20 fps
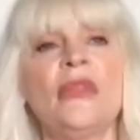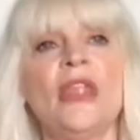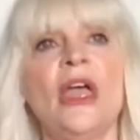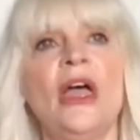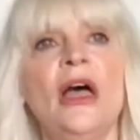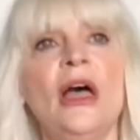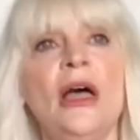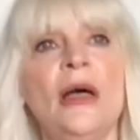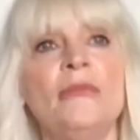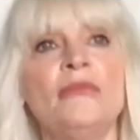
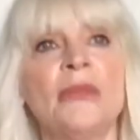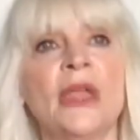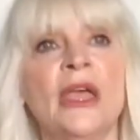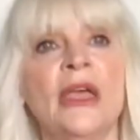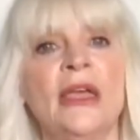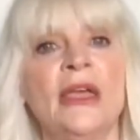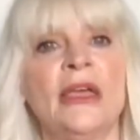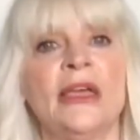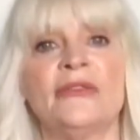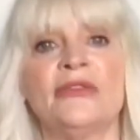Um,
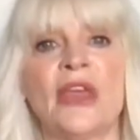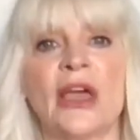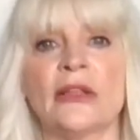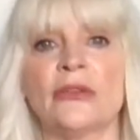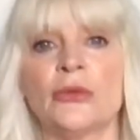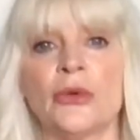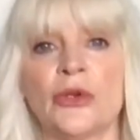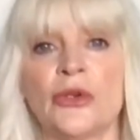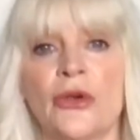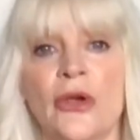if that's
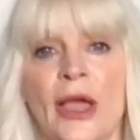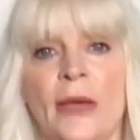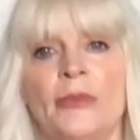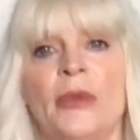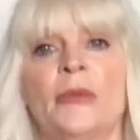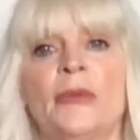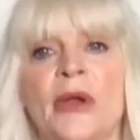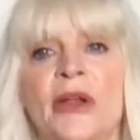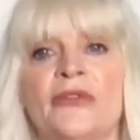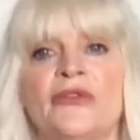where you're
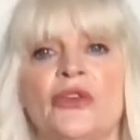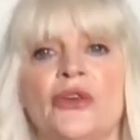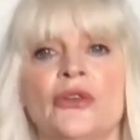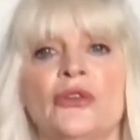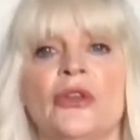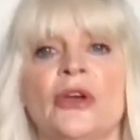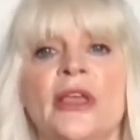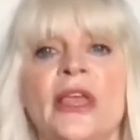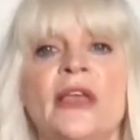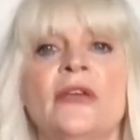happy. But if you're
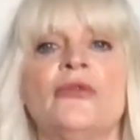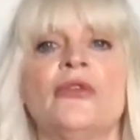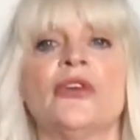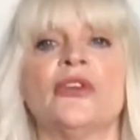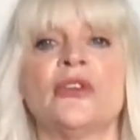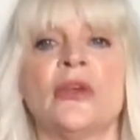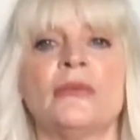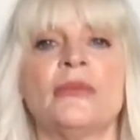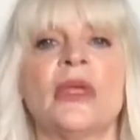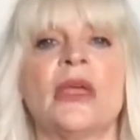looking for
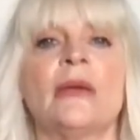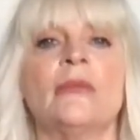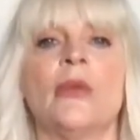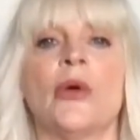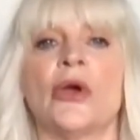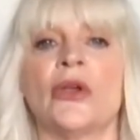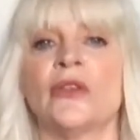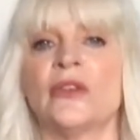something more